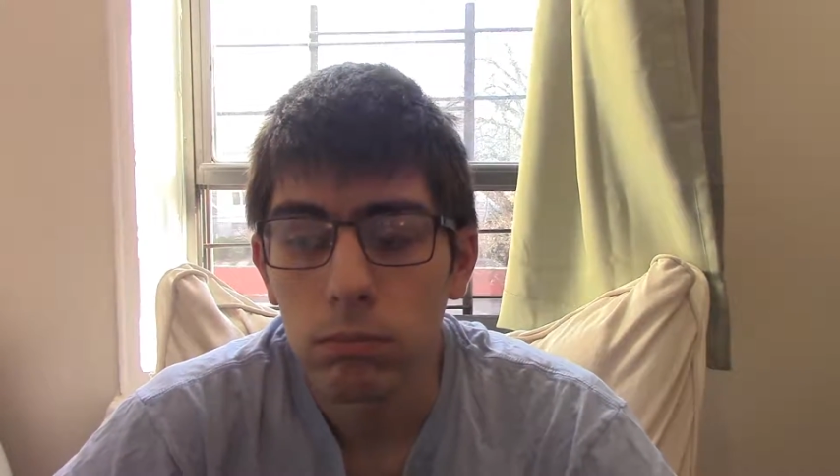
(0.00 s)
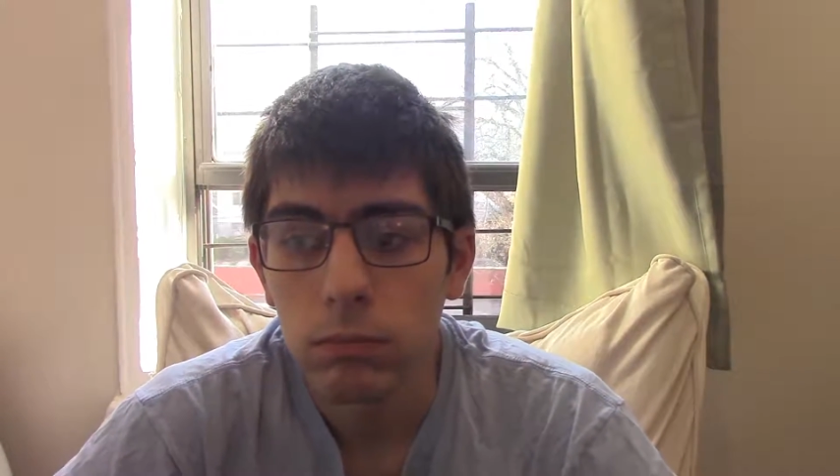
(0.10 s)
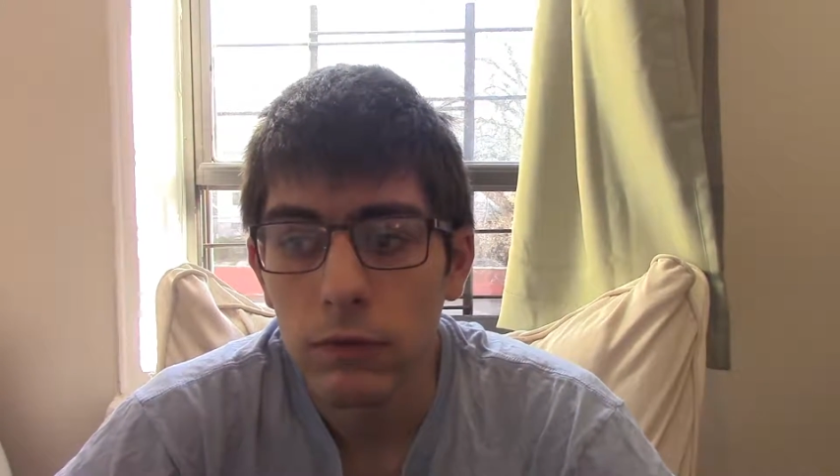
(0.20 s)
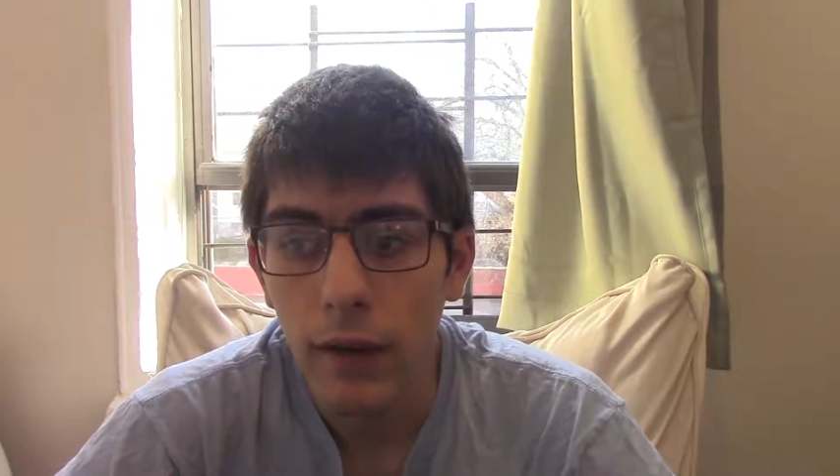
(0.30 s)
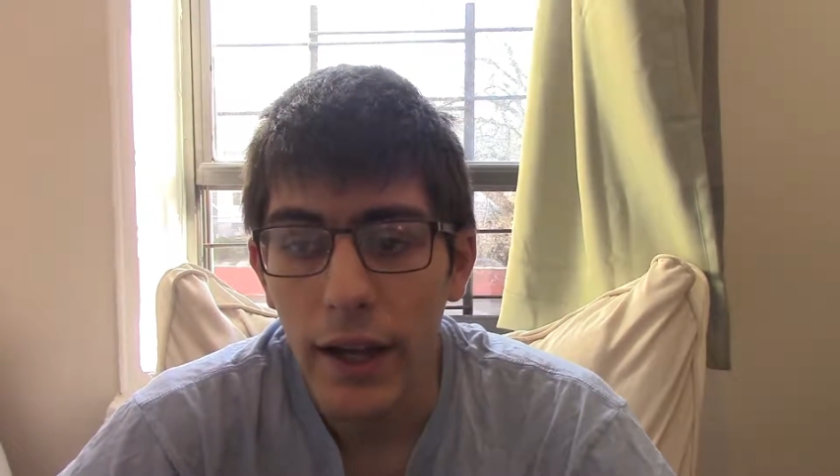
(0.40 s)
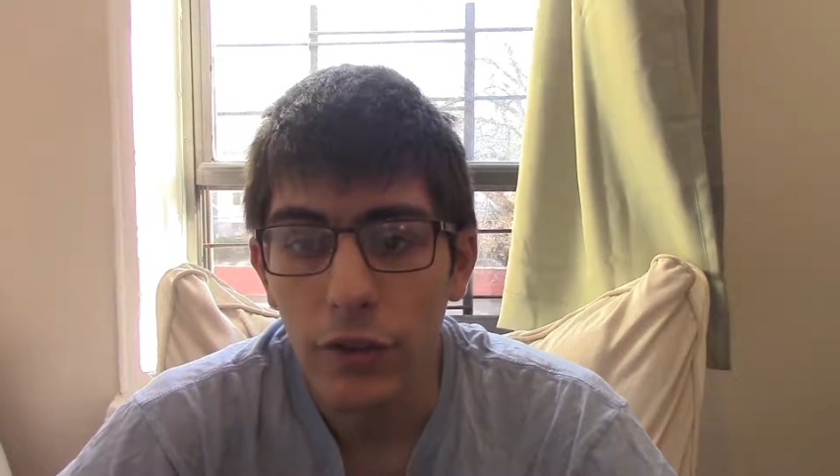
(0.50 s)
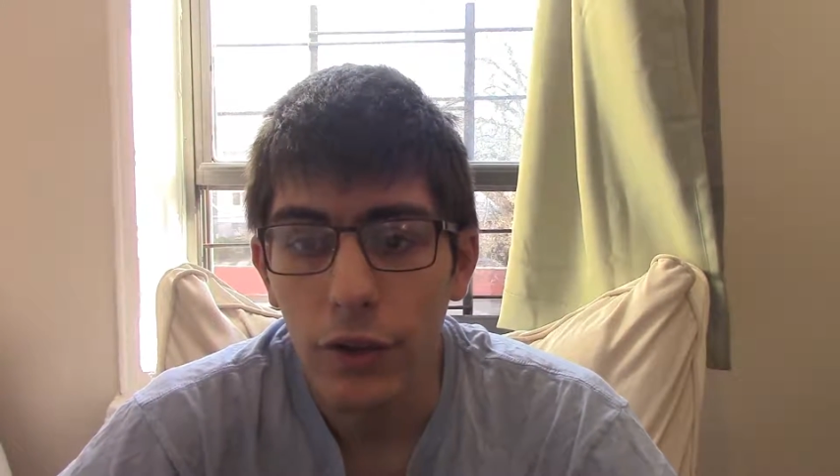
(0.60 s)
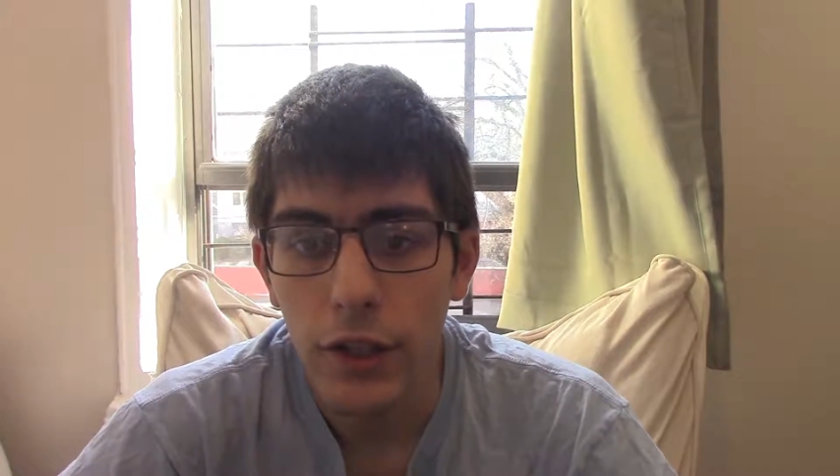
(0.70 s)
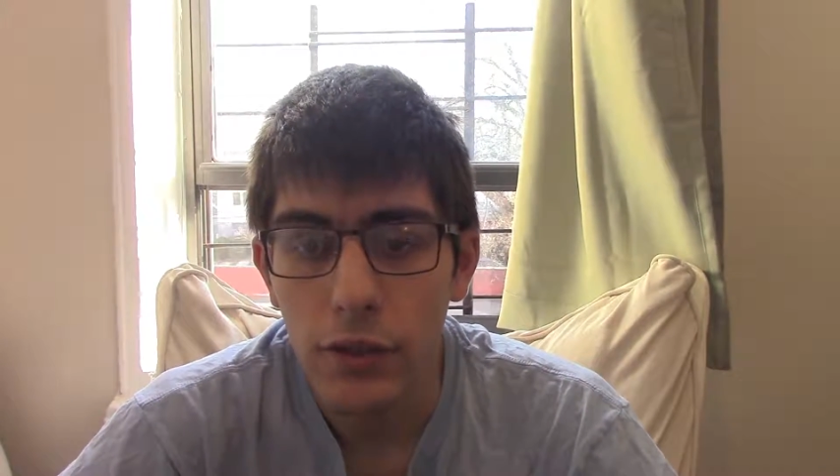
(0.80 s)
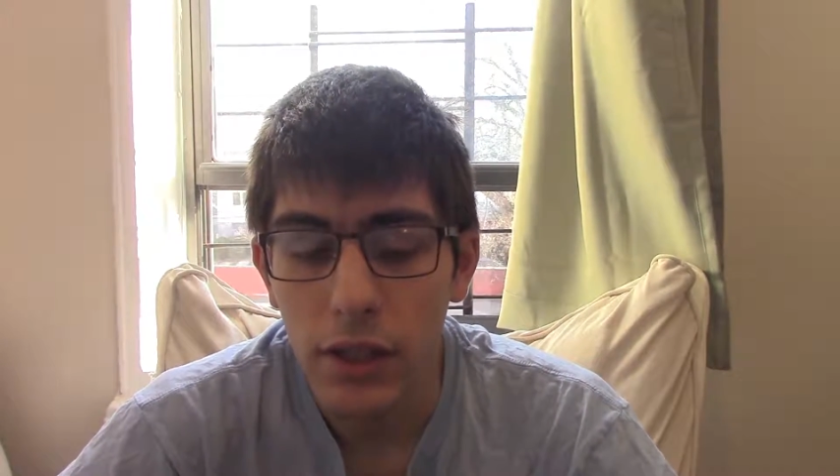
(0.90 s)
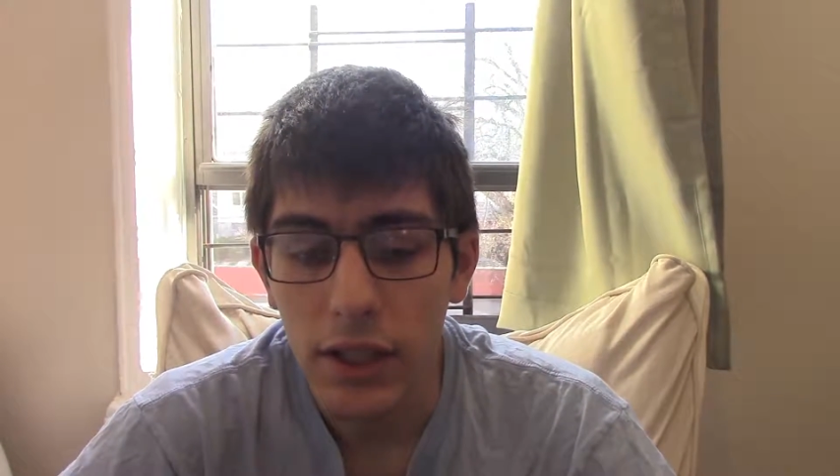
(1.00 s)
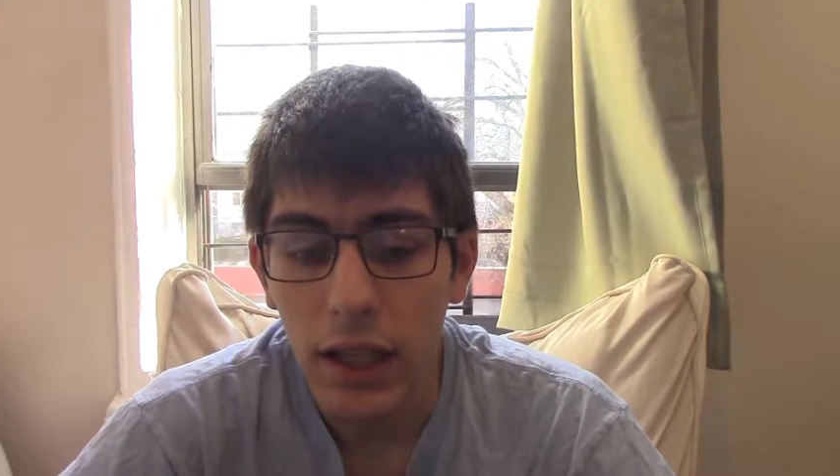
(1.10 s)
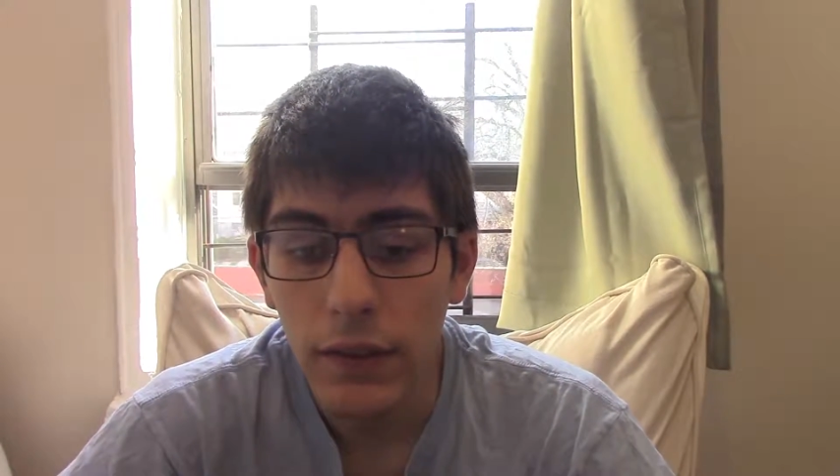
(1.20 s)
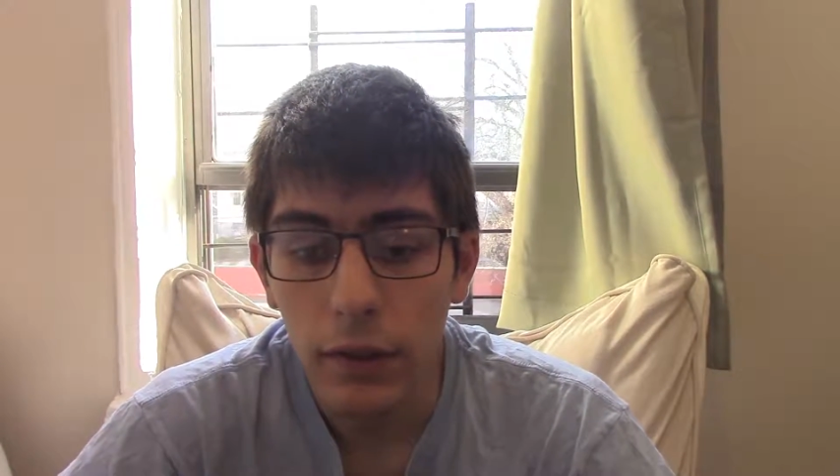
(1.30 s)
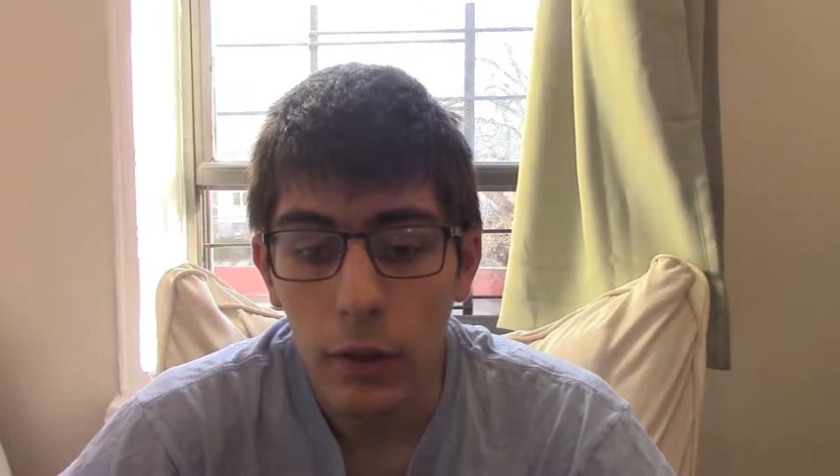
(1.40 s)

Finder that you can get.